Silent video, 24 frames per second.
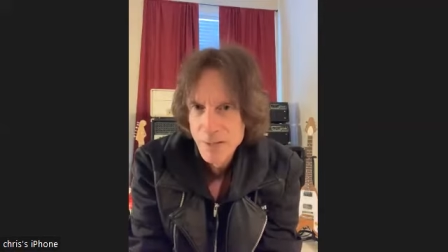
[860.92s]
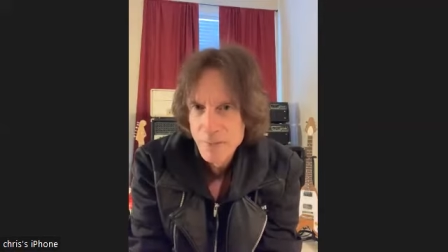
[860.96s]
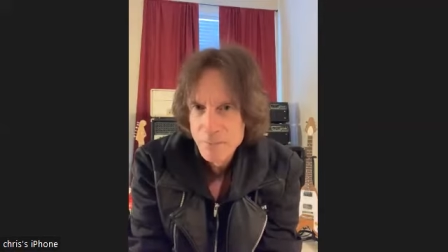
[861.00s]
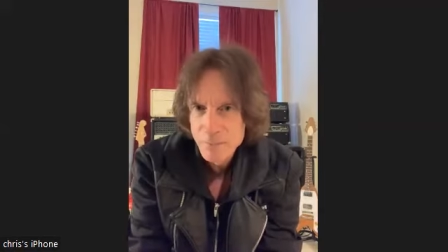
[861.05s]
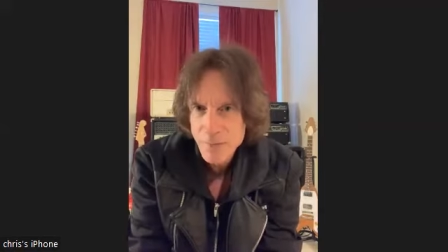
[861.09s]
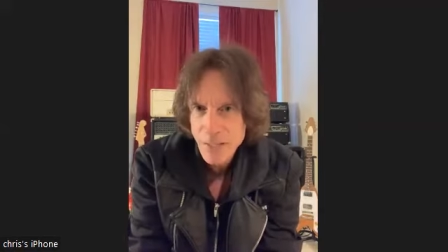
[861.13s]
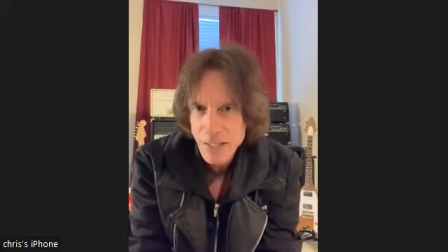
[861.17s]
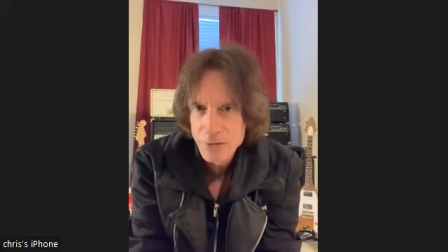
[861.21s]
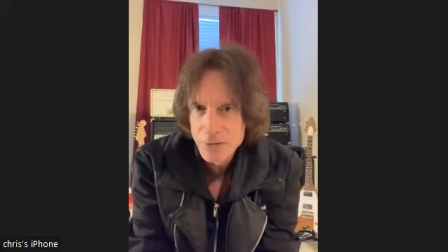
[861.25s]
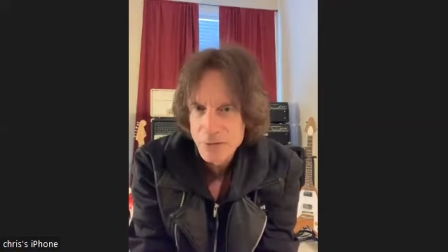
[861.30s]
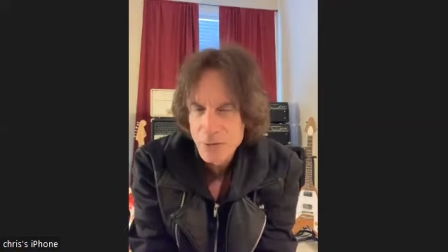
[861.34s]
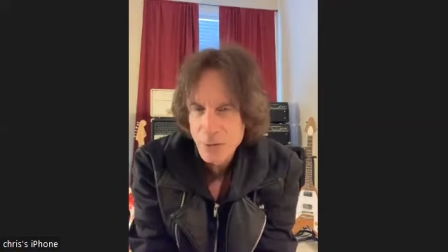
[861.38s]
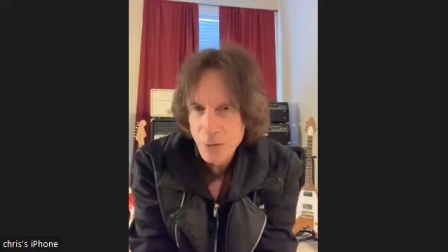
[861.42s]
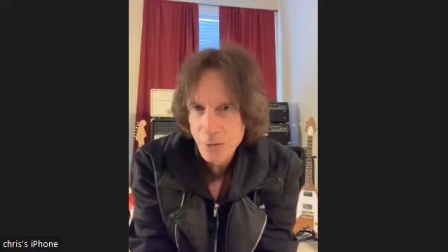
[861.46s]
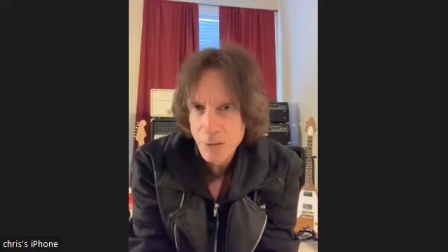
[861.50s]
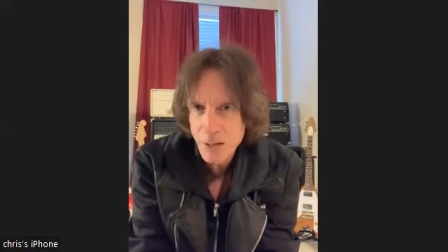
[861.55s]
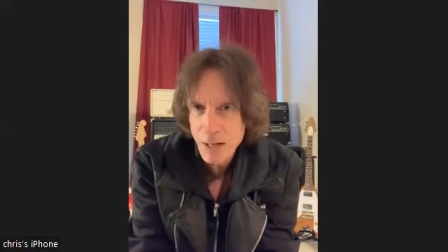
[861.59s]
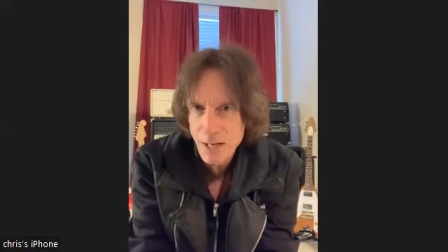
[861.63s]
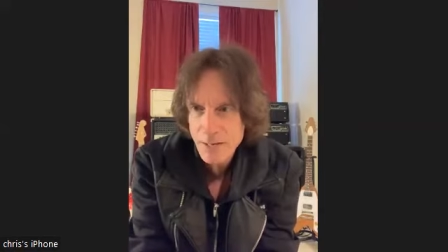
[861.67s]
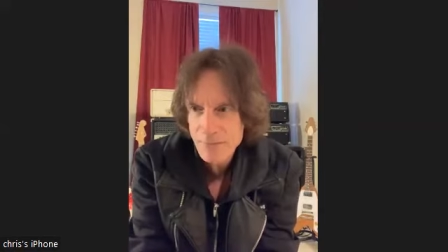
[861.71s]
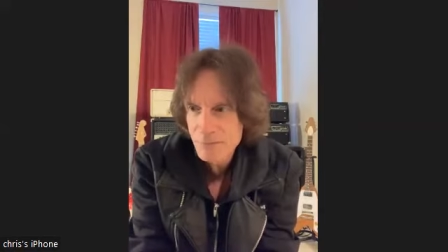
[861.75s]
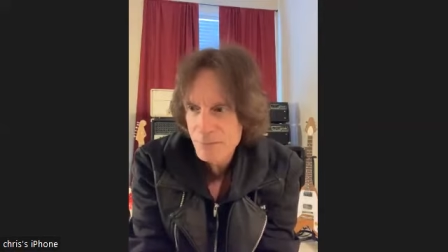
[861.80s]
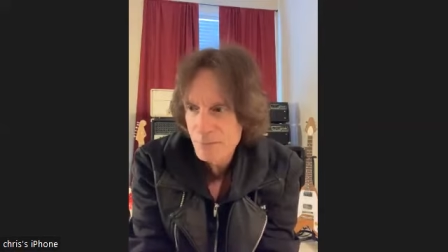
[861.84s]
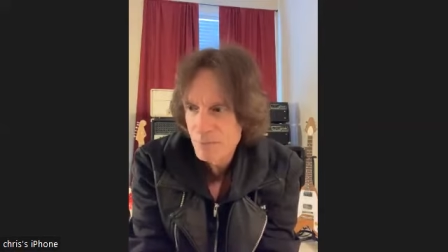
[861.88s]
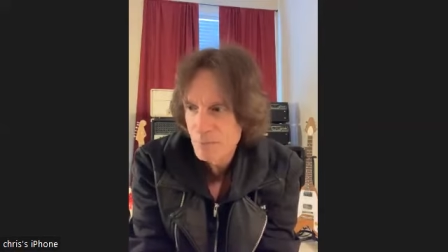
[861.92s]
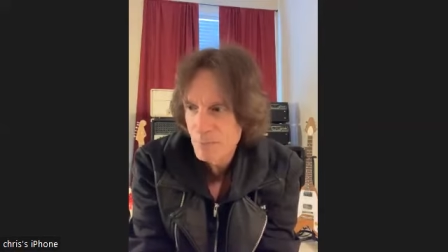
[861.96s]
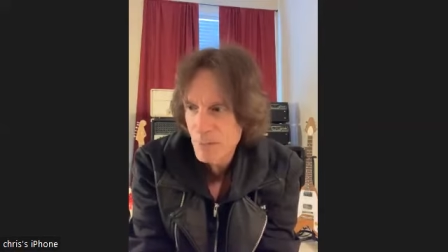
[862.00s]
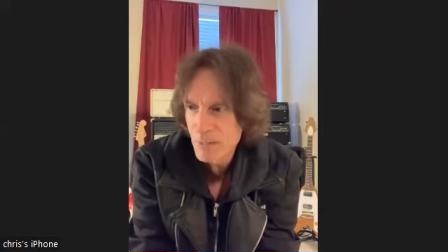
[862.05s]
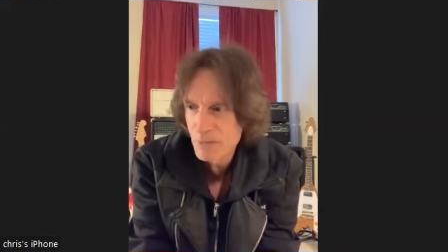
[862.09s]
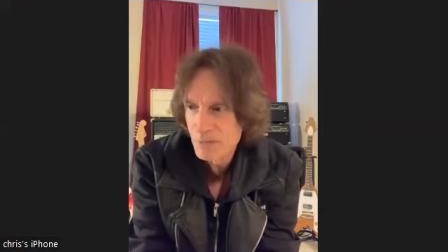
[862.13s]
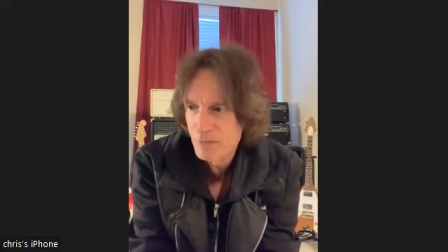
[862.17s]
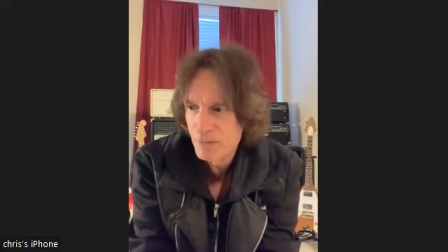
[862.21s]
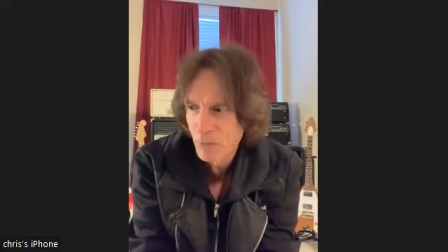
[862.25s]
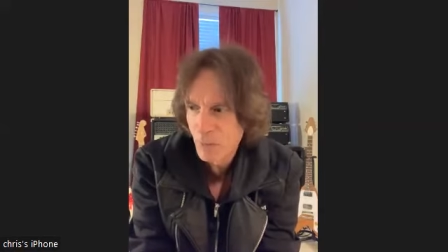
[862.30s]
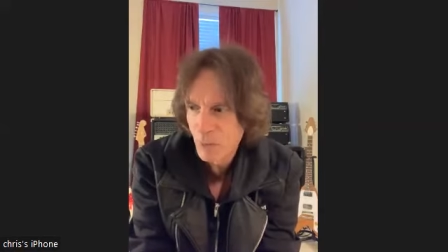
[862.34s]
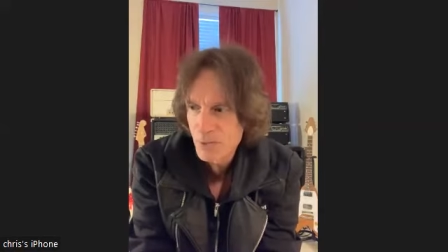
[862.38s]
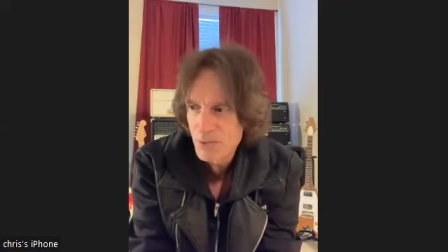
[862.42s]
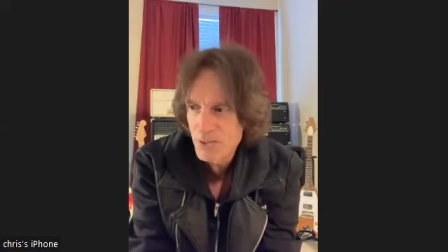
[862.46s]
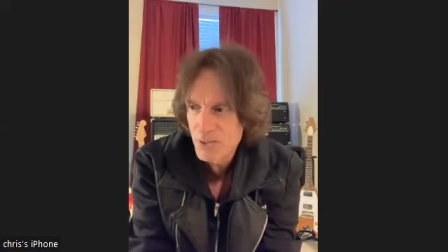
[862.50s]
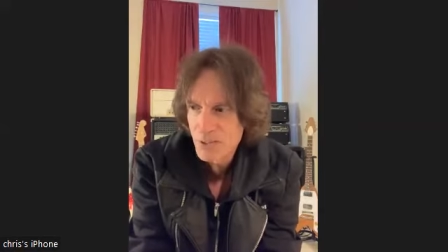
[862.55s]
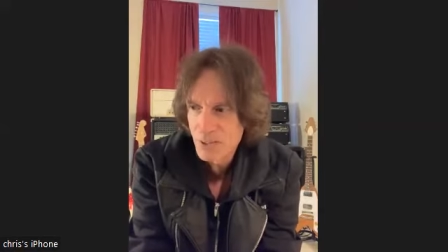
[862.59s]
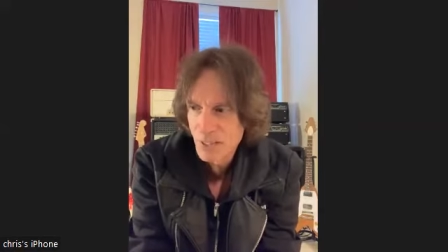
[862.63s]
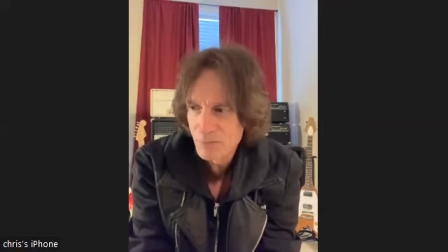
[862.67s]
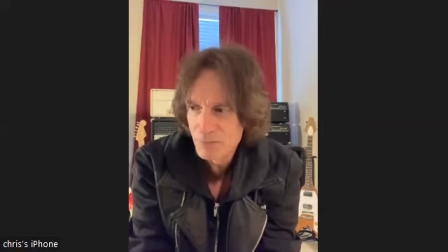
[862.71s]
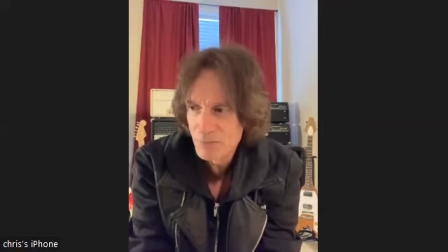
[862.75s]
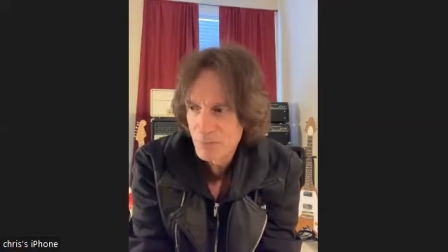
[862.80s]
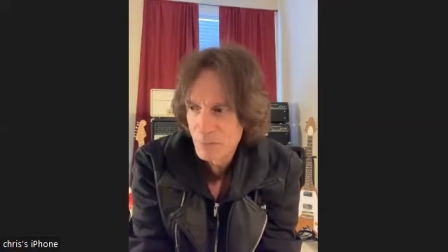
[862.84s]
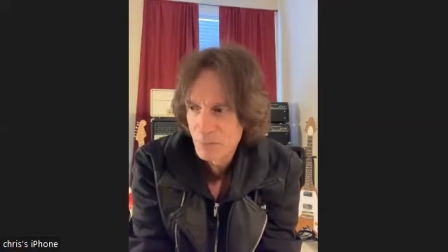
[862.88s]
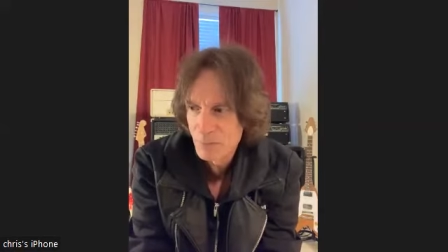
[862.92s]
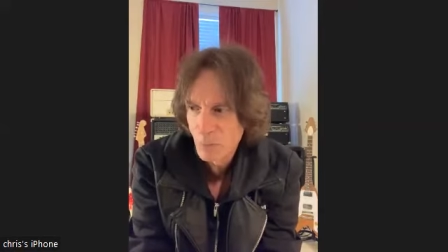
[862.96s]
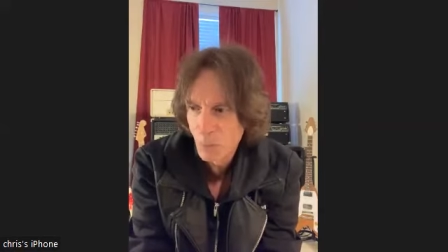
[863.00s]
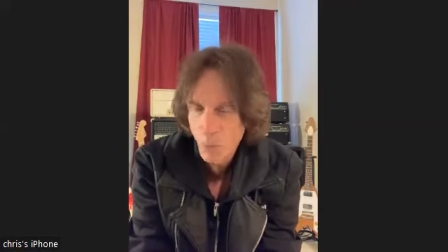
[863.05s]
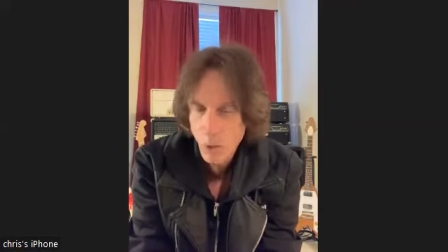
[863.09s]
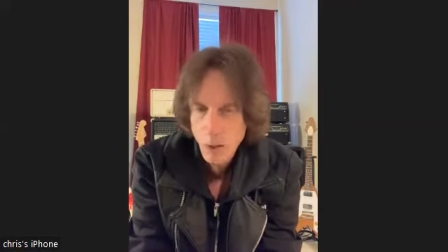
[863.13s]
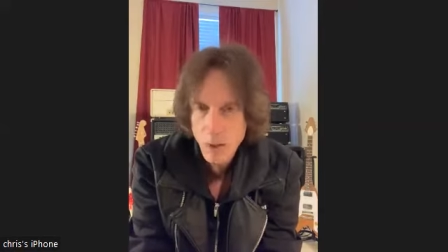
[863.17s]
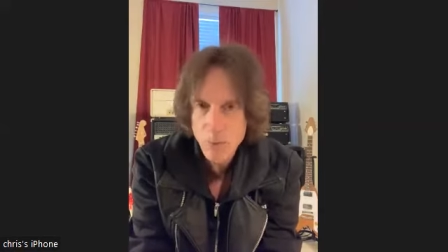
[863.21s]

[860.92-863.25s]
And so I've been fortunate enough to work,